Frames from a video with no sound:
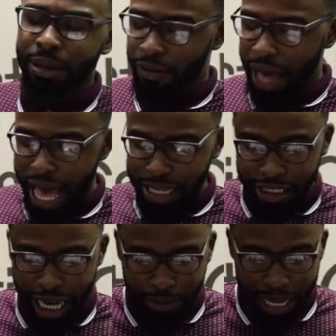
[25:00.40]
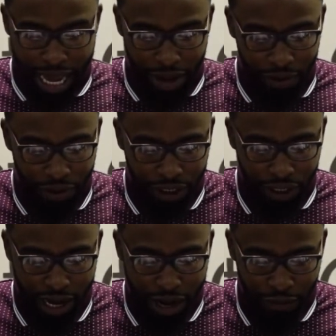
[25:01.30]
some of Acts chapter 8. We're going
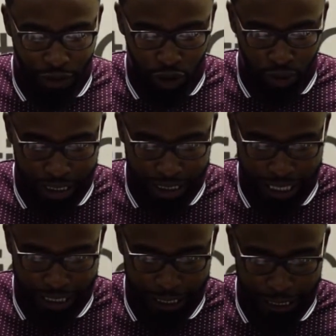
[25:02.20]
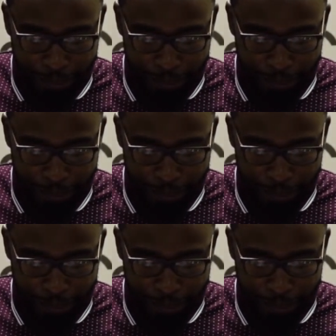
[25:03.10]
to start at verse 26